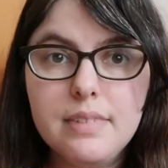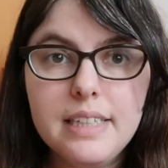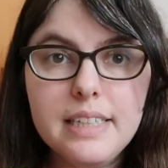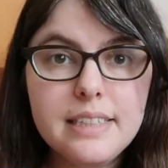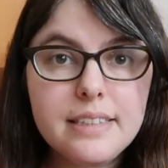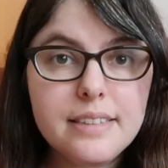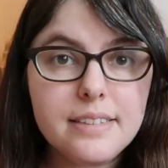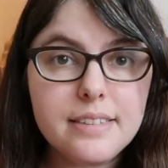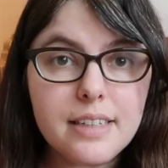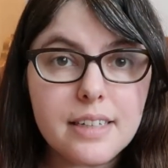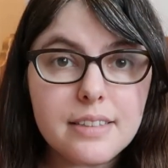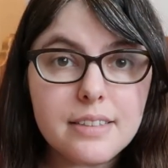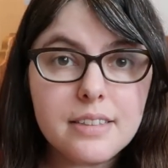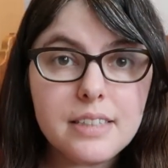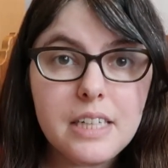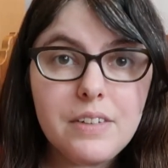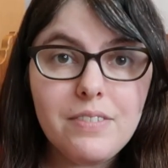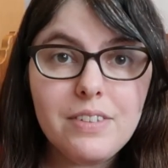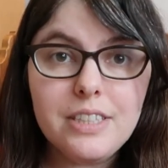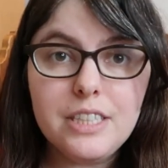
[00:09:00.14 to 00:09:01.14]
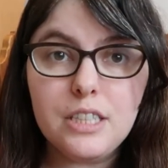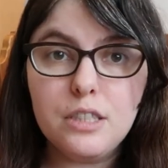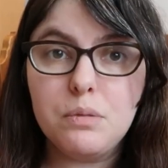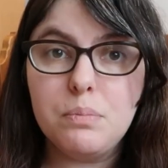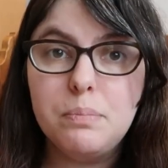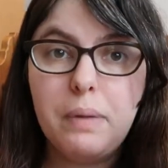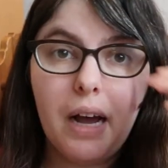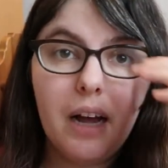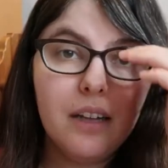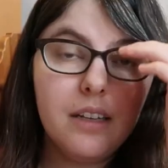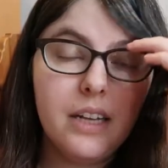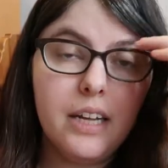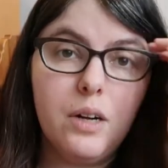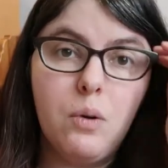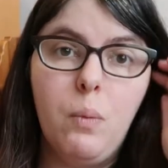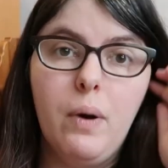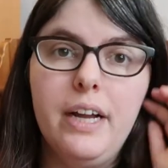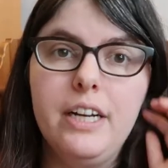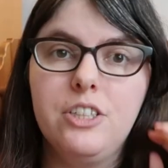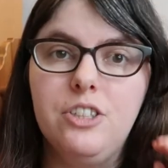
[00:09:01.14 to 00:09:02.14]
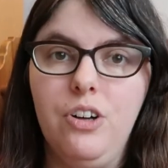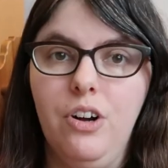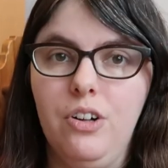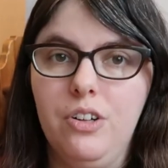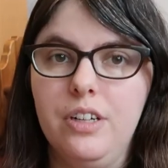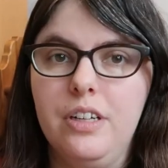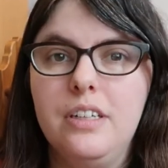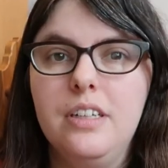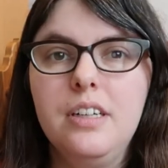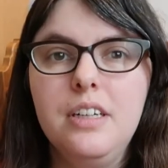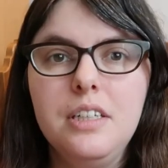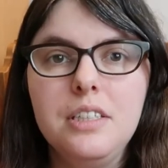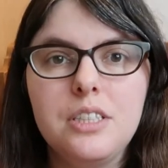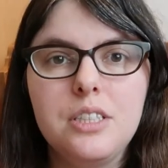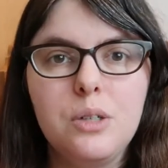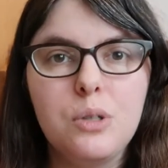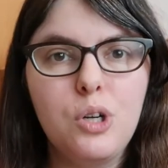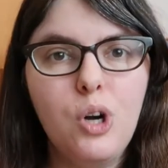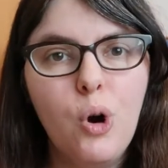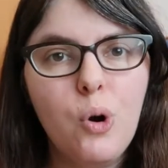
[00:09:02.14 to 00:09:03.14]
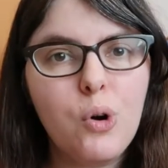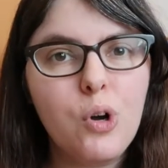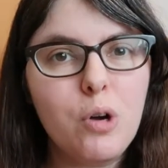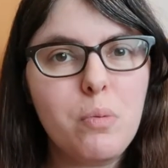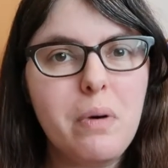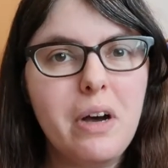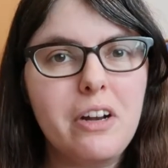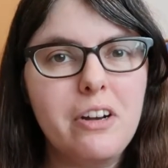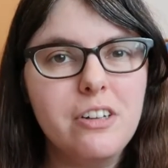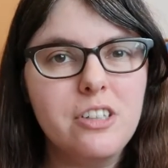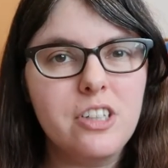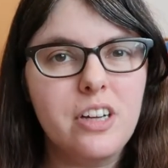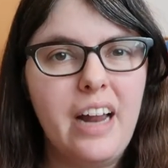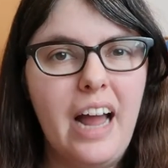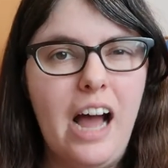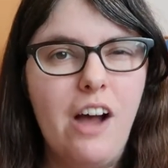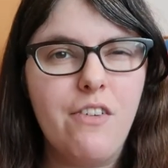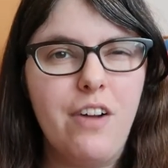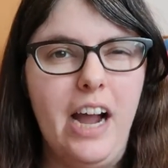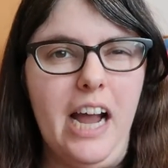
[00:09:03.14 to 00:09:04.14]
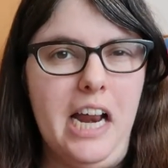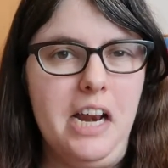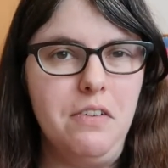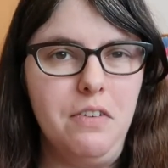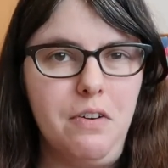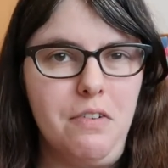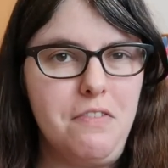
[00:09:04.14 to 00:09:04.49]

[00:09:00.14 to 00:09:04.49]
it doesn't even smell like white chocolate. So cocoa butter should have kind